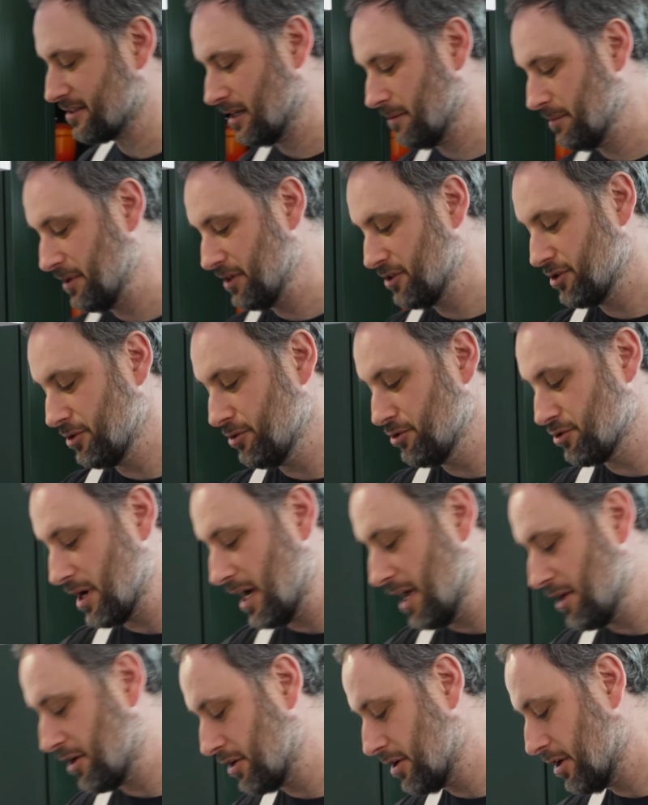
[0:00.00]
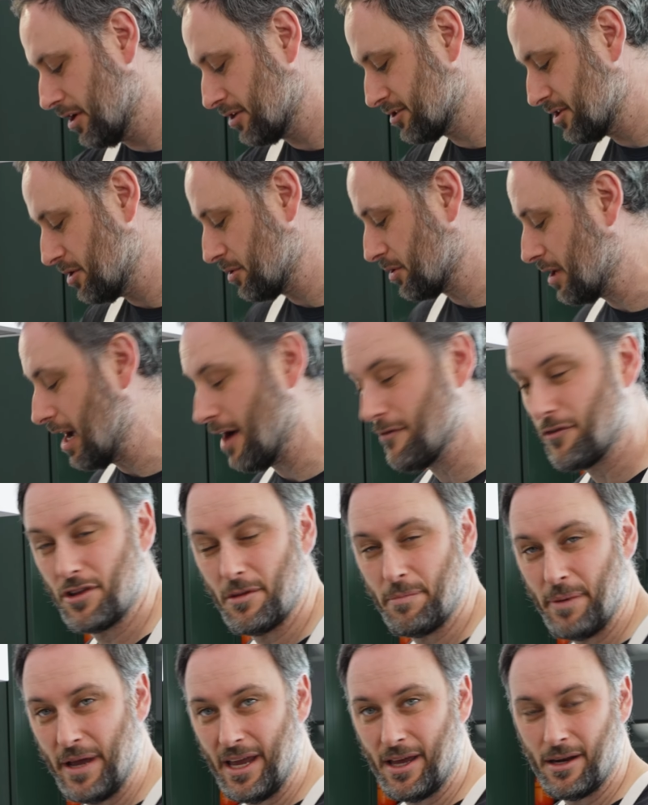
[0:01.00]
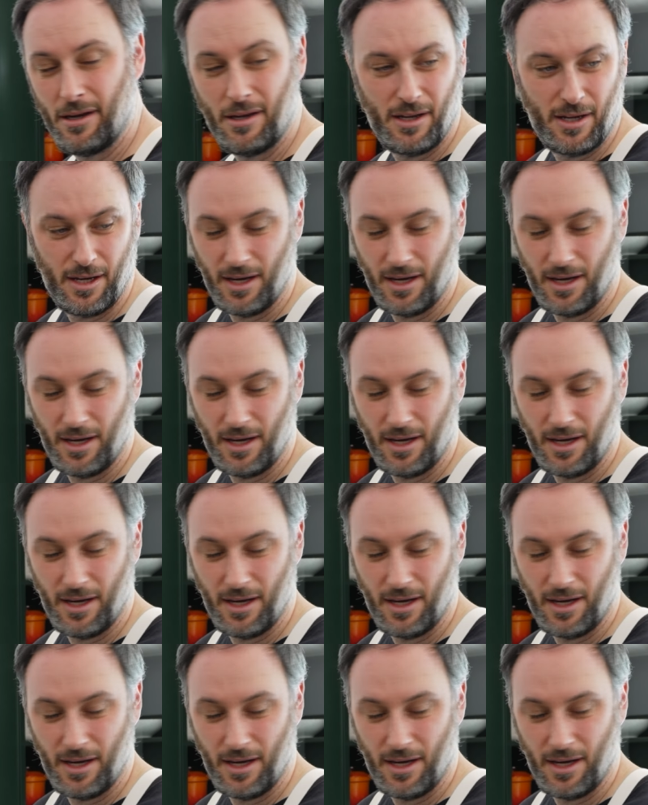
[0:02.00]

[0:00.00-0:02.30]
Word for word: gonna be too dry, you can also cover the pan,